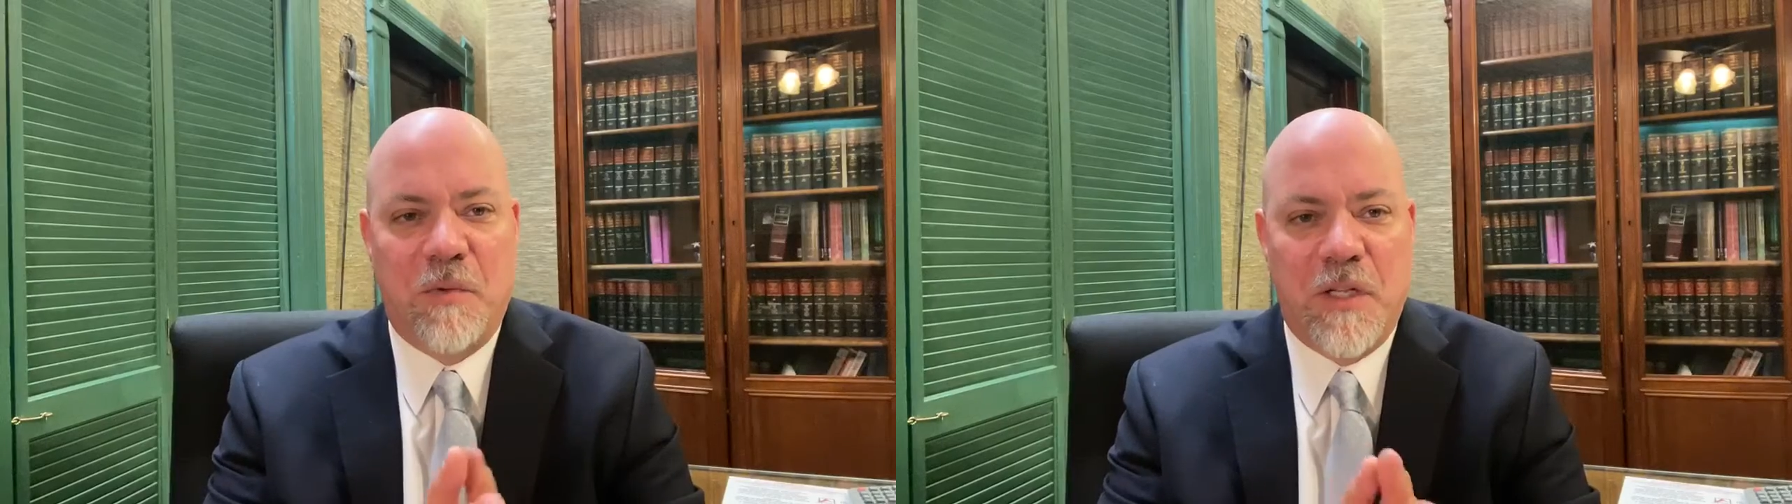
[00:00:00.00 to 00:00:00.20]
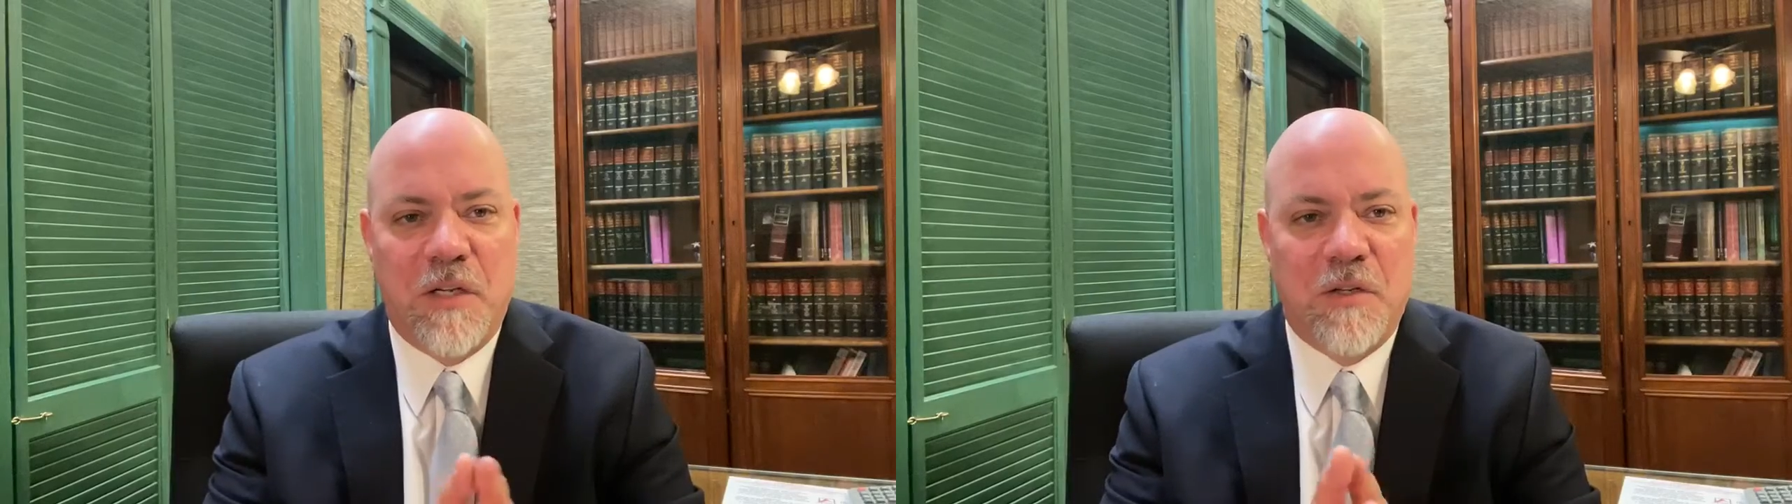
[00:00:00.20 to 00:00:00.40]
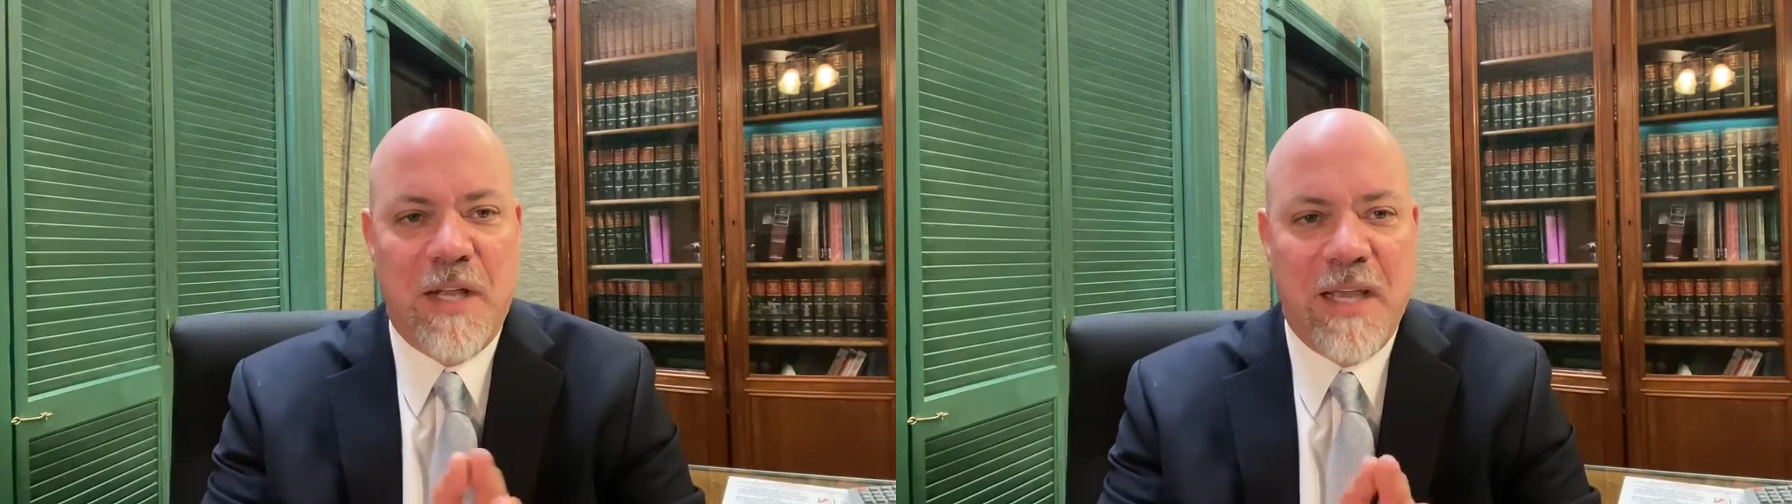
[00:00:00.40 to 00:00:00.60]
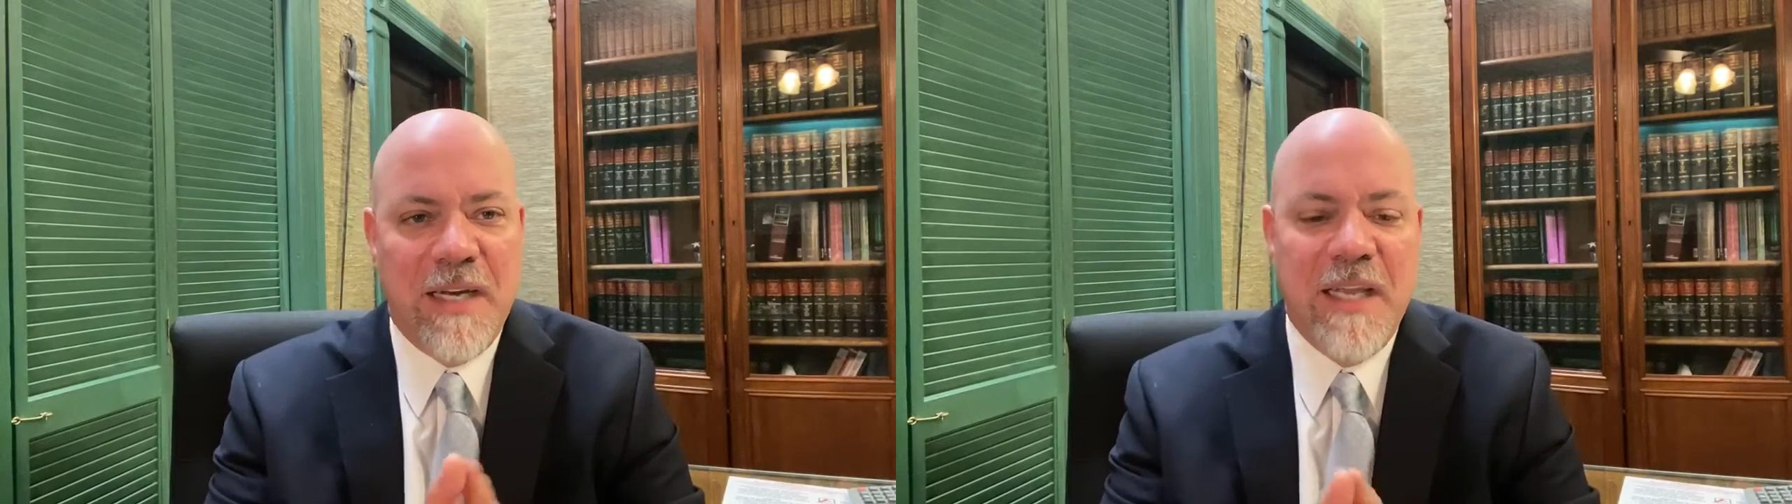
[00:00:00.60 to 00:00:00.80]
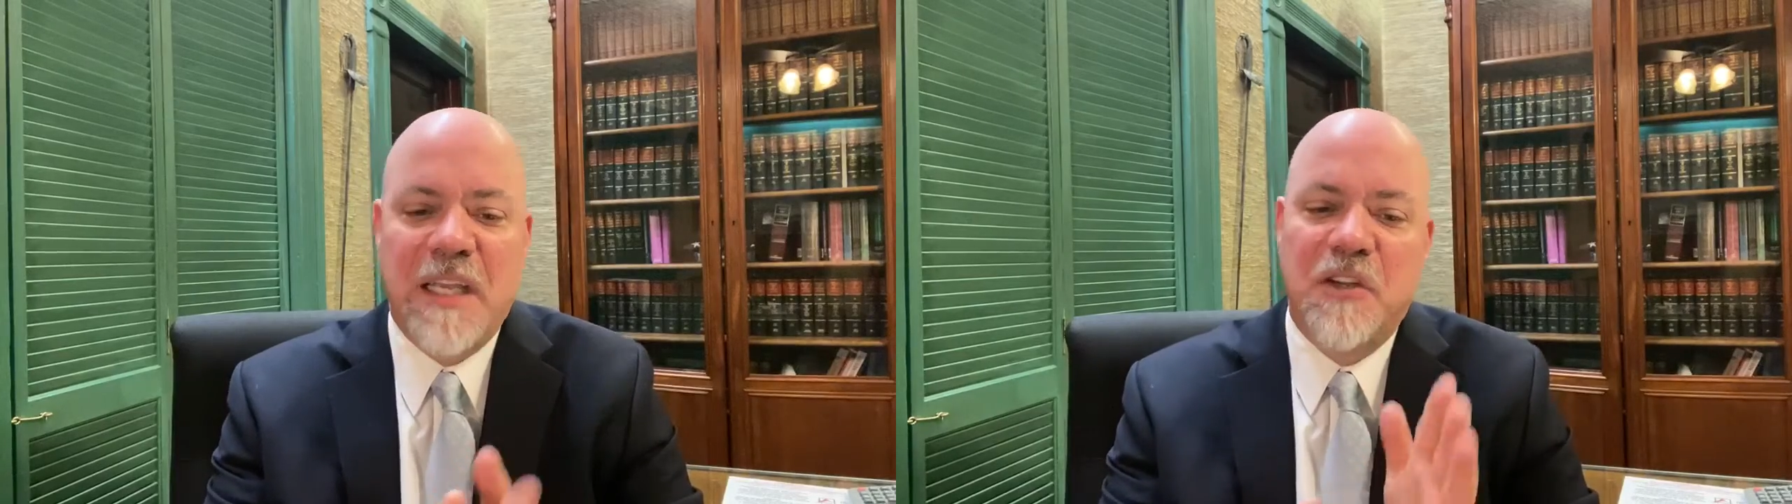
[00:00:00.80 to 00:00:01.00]
with this
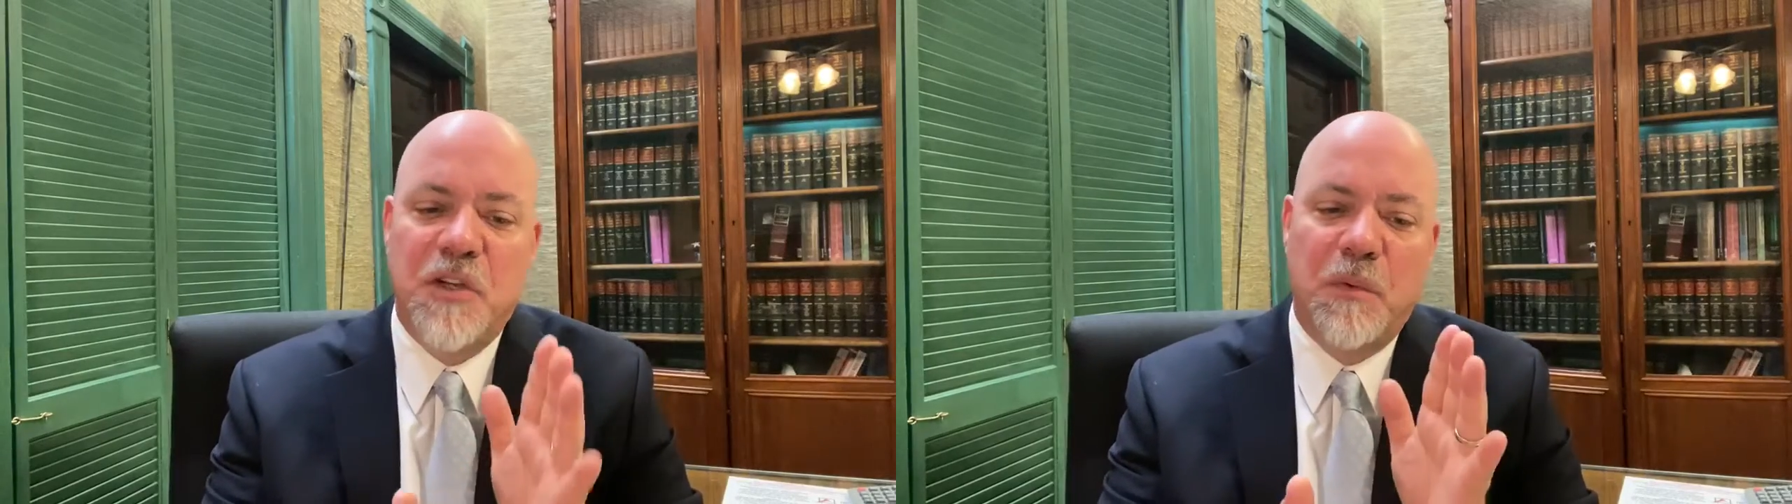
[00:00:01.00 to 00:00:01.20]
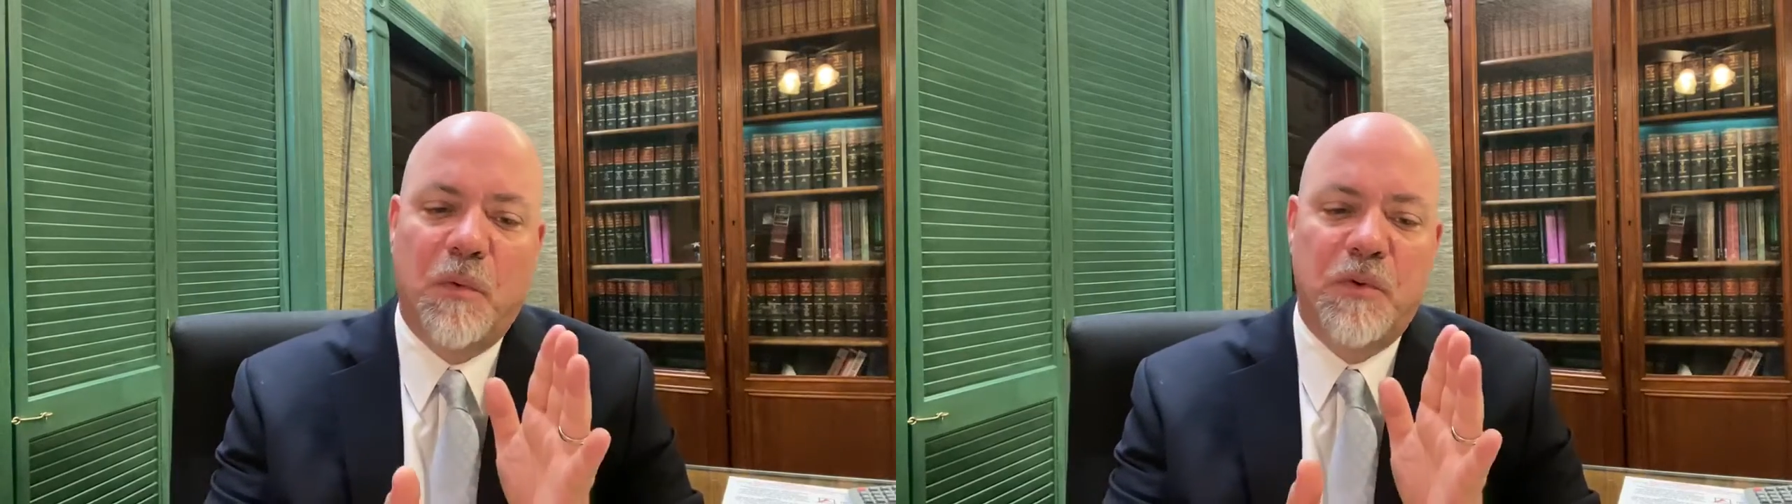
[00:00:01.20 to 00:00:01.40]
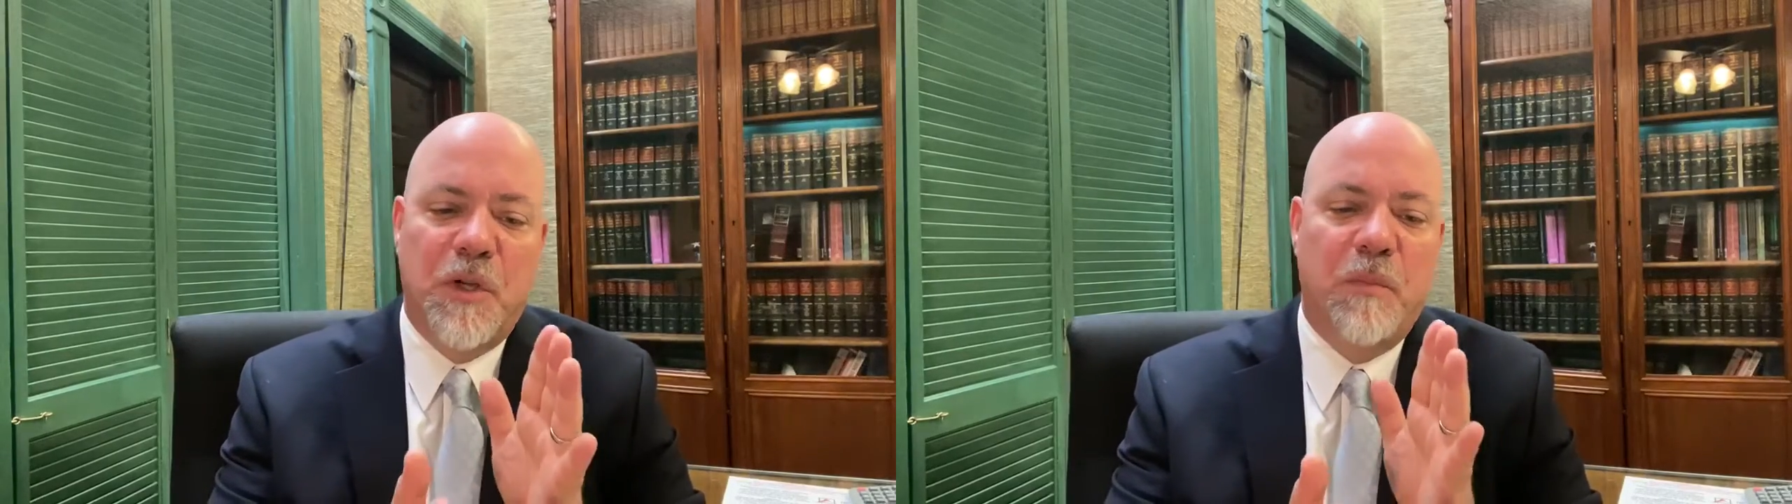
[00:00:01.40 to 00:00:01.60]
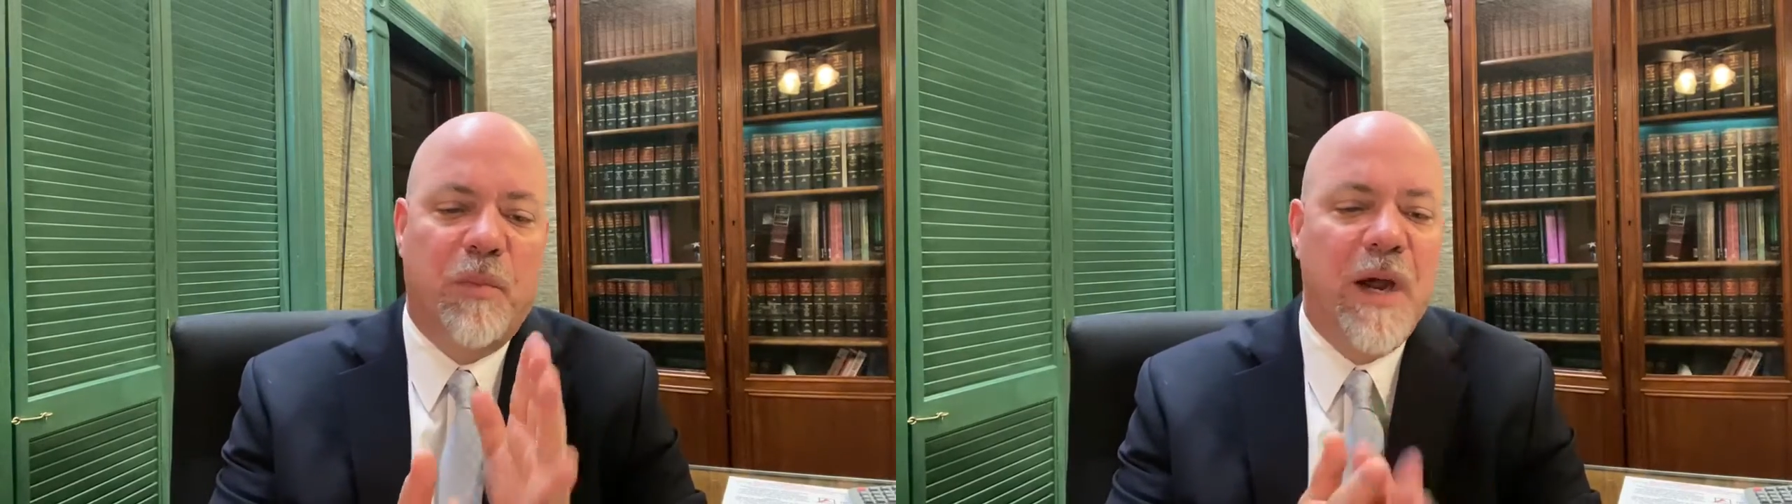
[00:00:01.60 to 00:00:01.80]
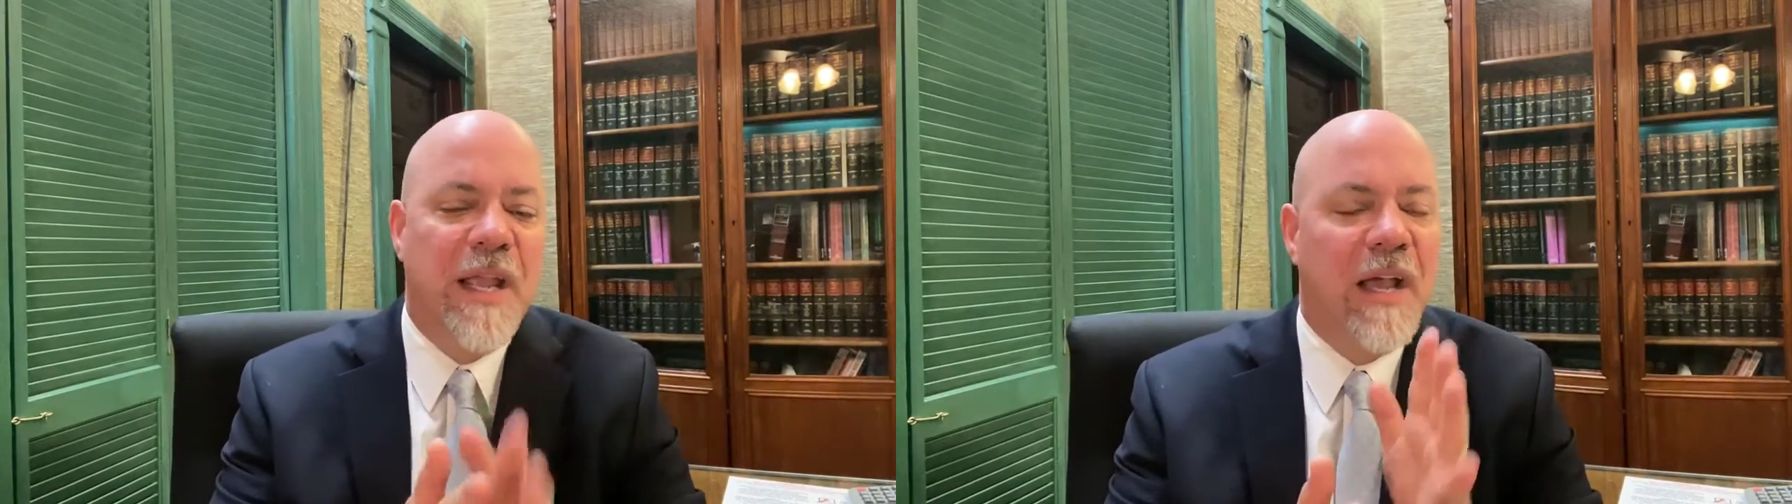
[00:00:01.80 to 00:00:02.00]
technique, is you want to
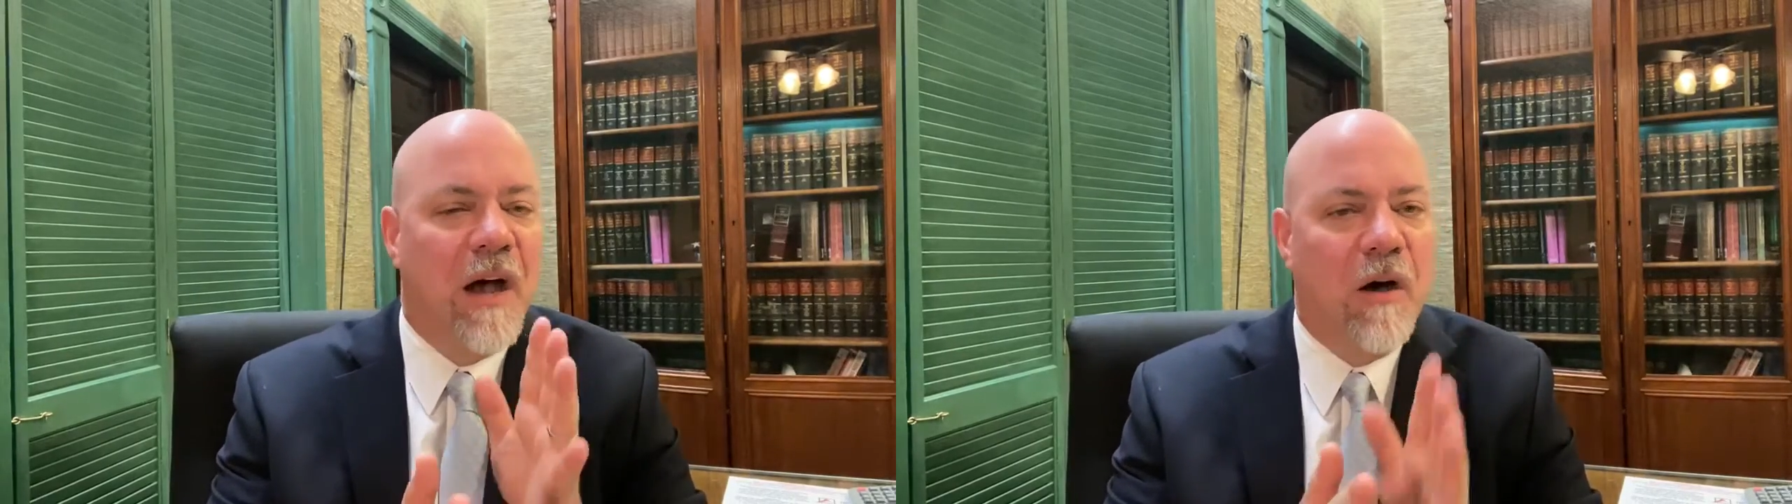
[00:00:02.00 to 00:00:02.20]
brake